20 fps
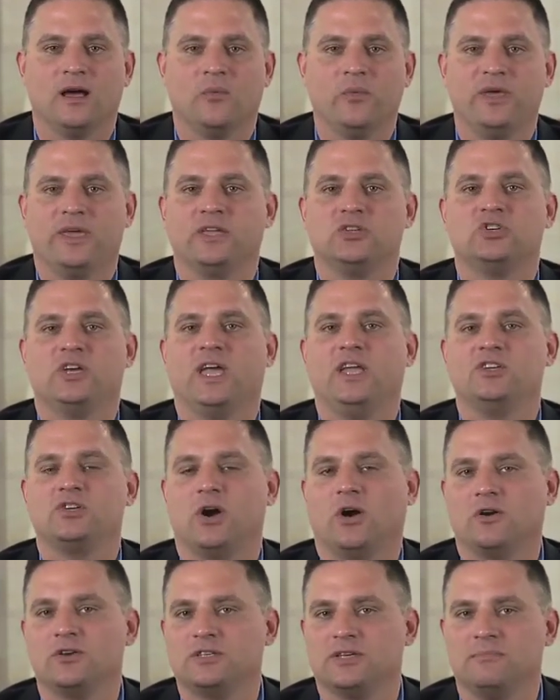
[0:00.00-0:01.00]
we can change
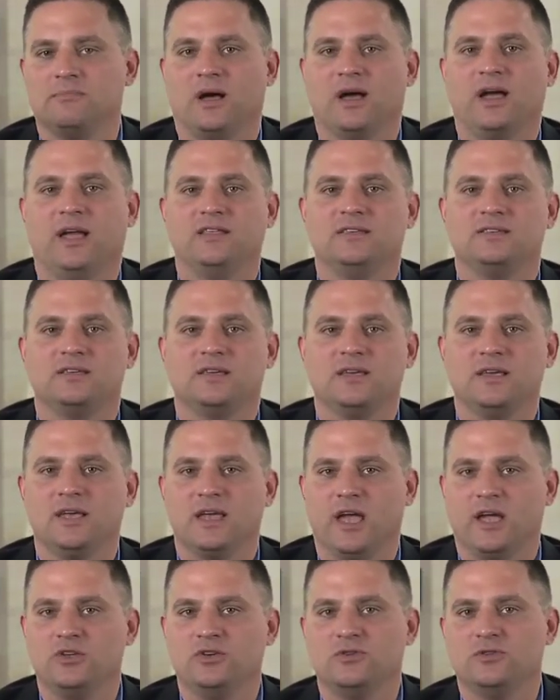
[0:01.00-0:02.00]
hearts and minds
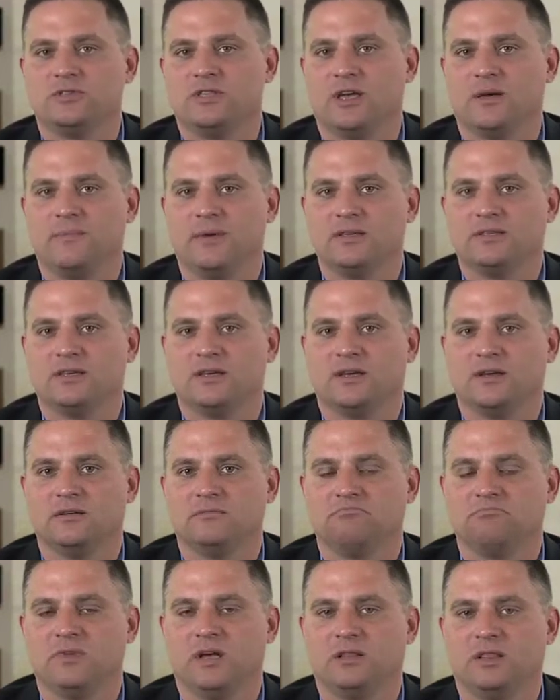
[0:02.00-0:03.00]
and use them as
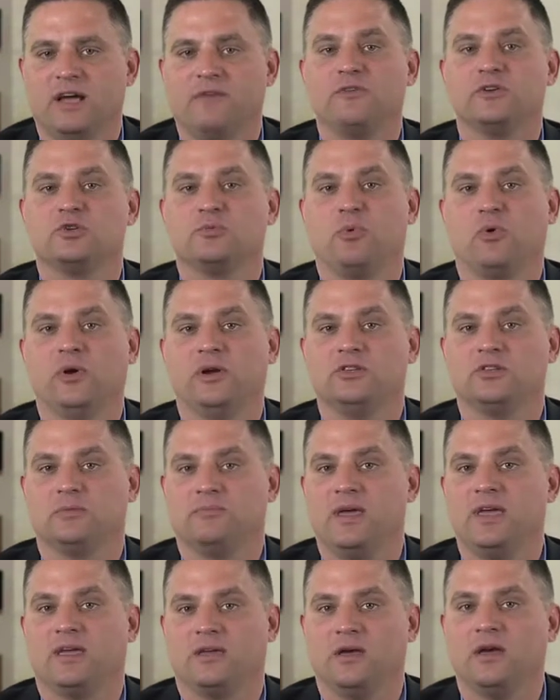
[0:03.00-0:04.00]
a leverage point to
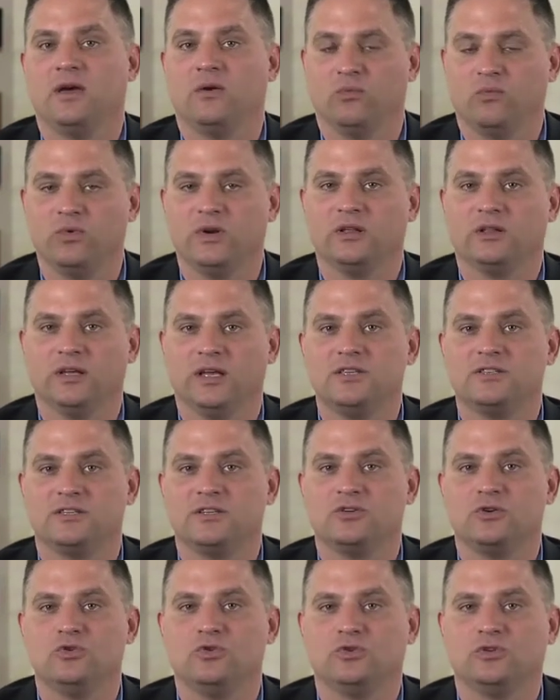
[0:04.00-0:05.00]
make real
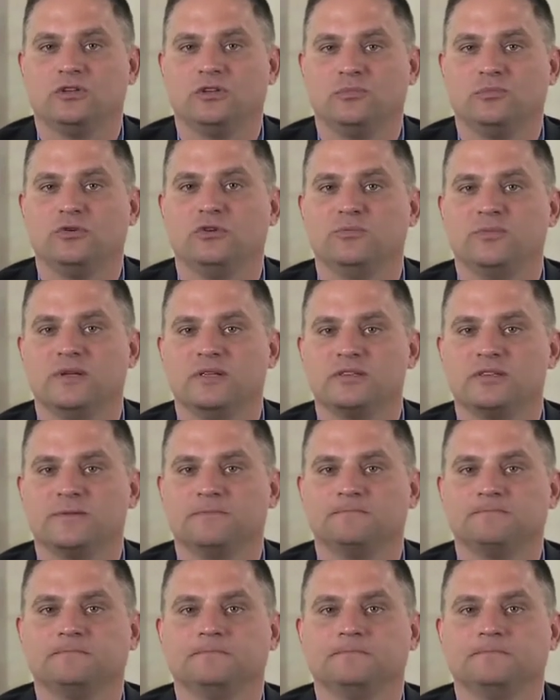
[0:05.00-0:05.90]
institutional improvements.